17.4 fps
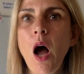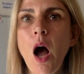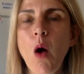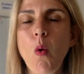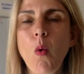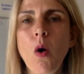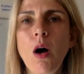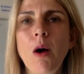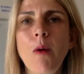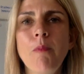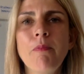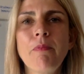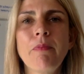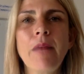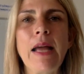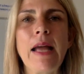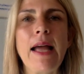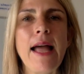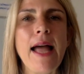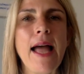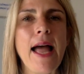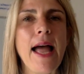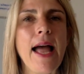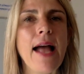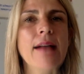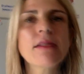hour.
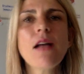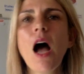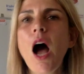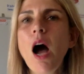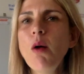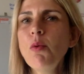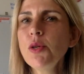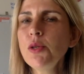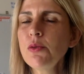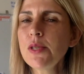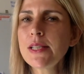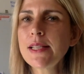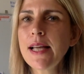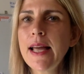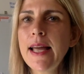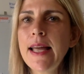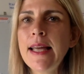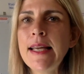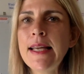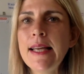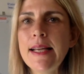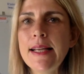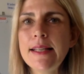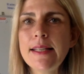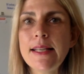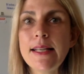And how would you say
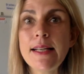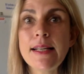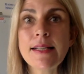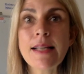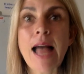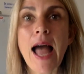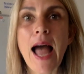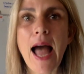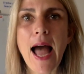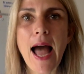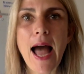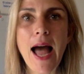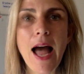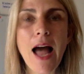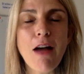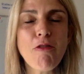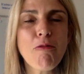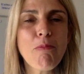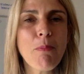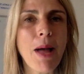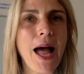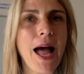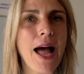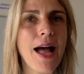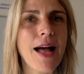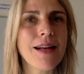it is
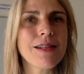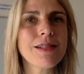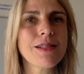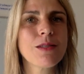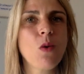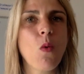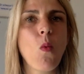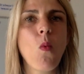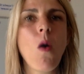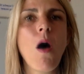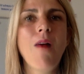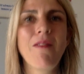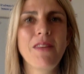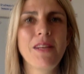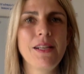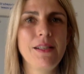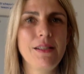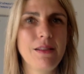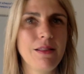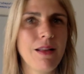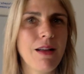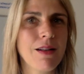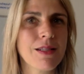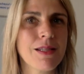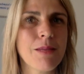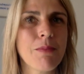1:30 in
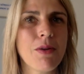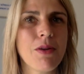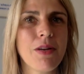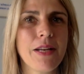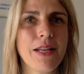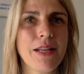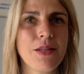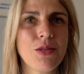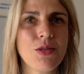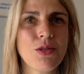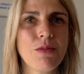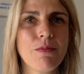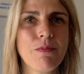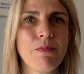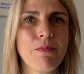Luxembourgish?